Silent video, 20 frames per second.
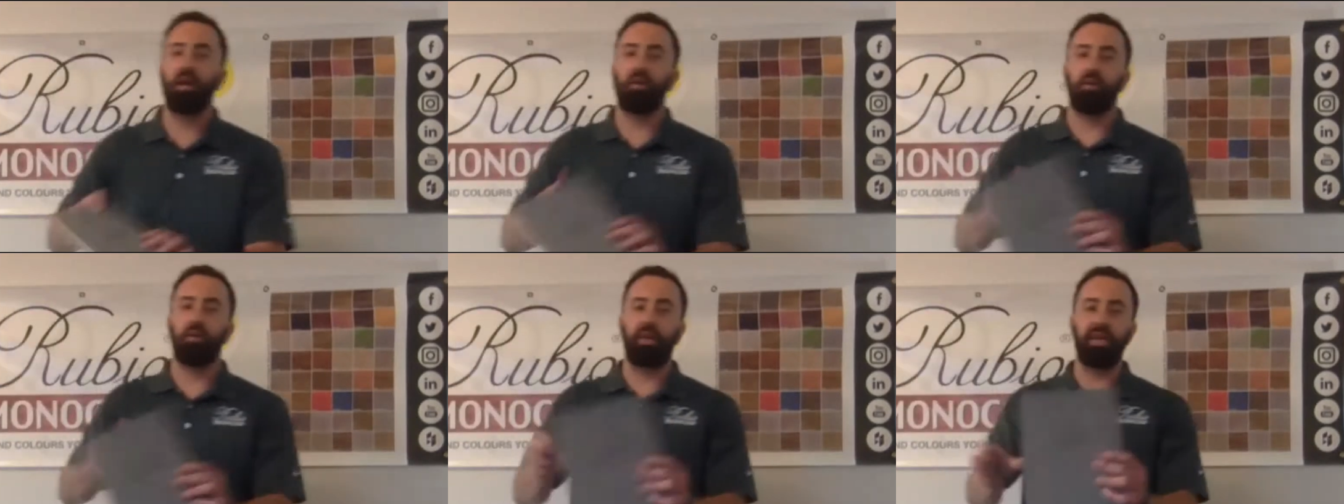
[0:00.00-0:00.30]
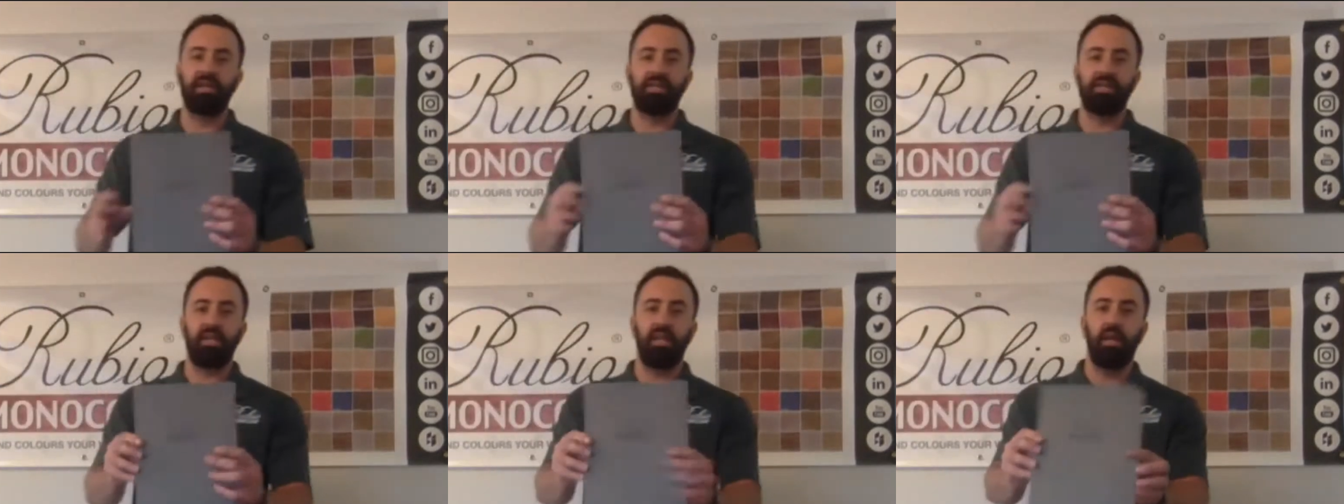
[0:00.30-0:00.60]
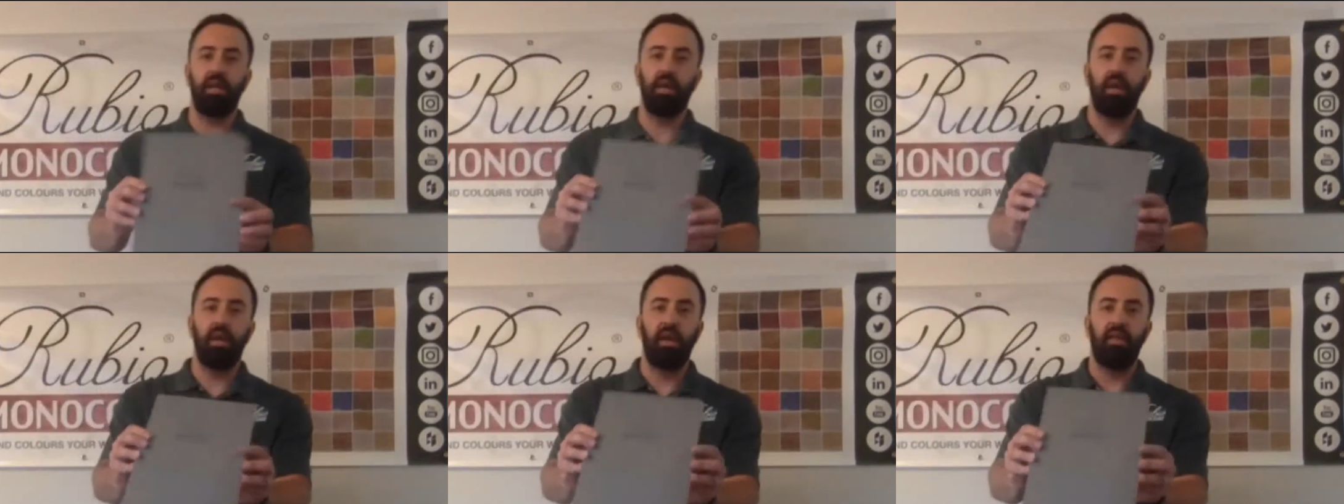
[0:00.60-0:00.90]

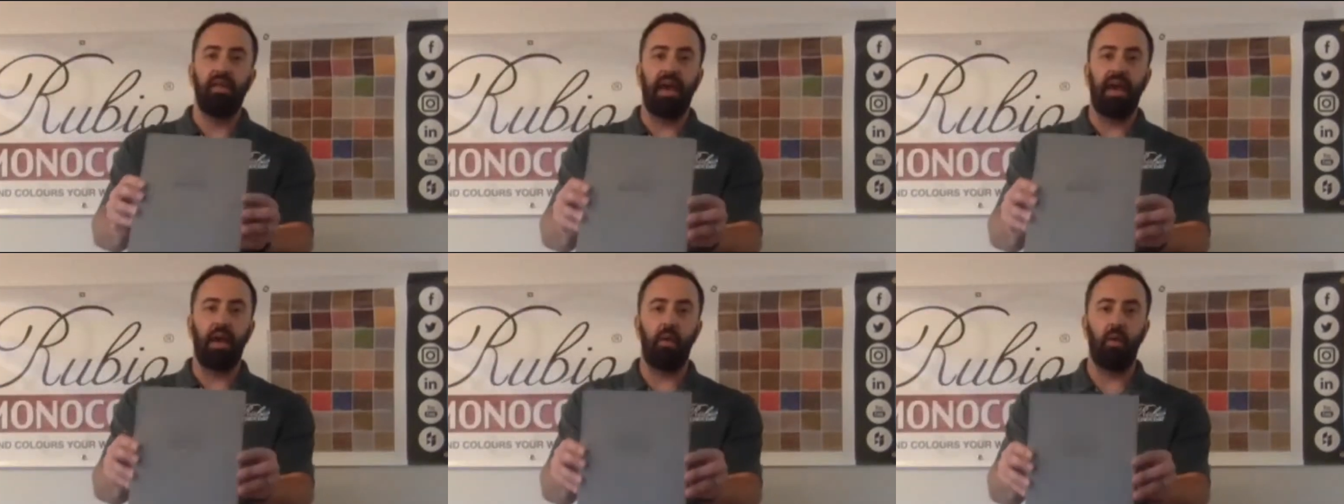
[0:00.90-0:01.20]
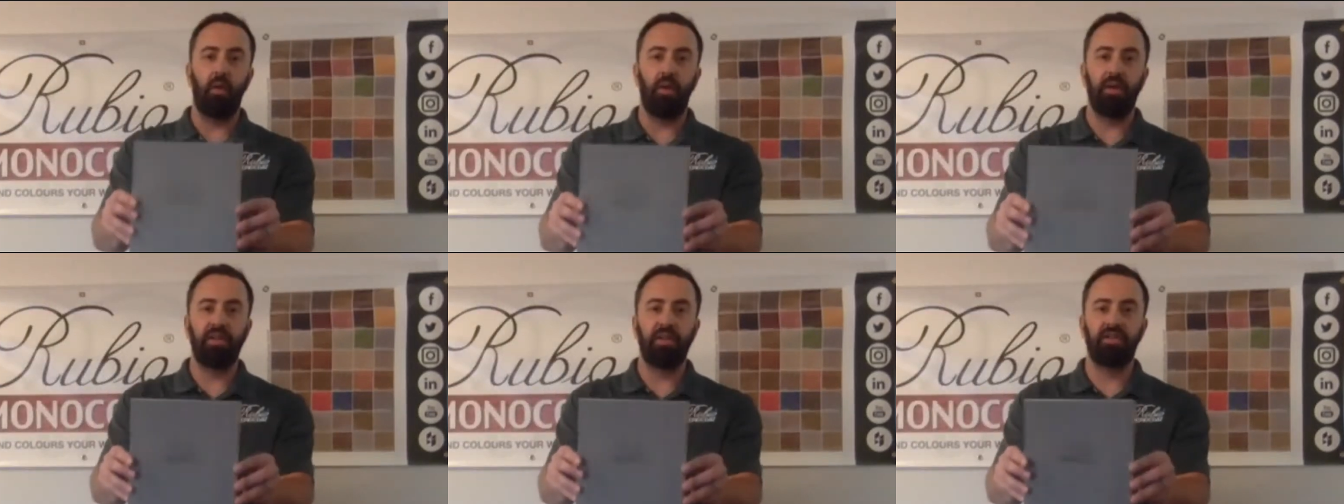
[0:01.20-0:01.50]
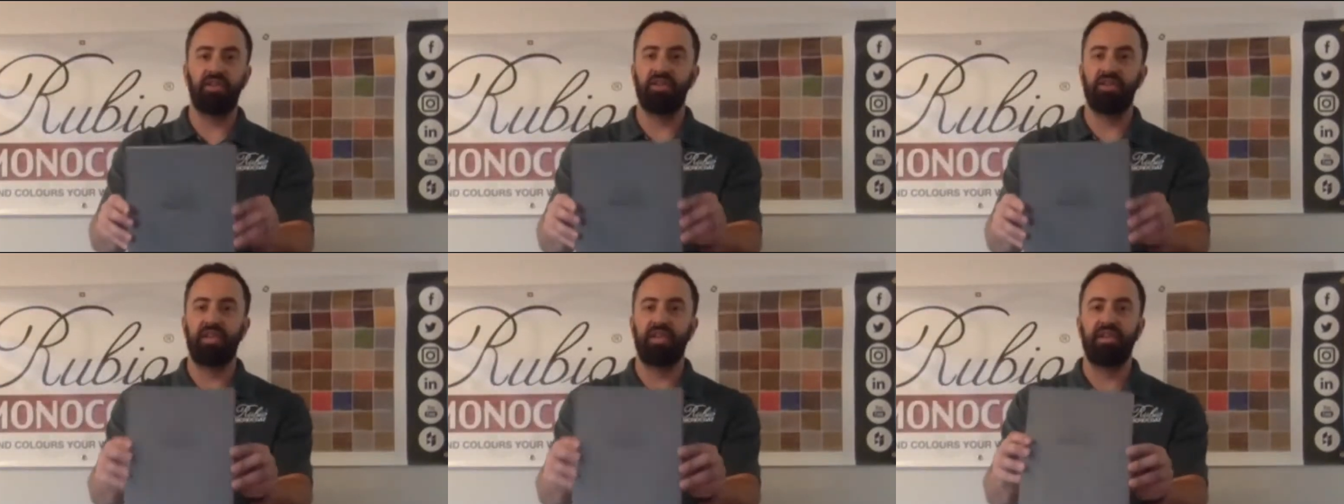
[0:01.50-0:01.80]
easy, that one is
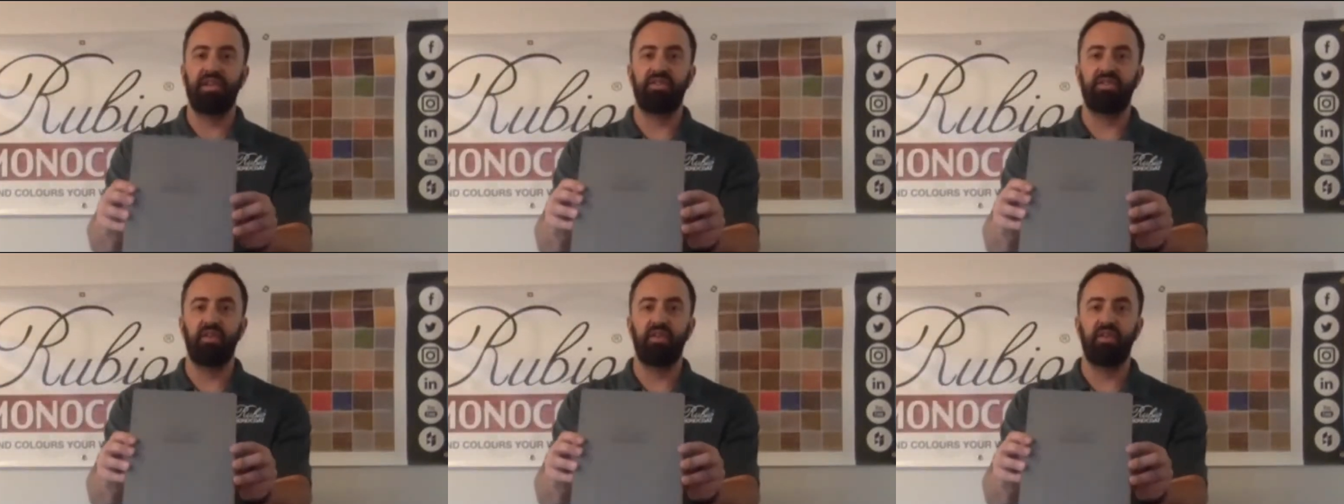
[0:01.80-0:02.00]
just as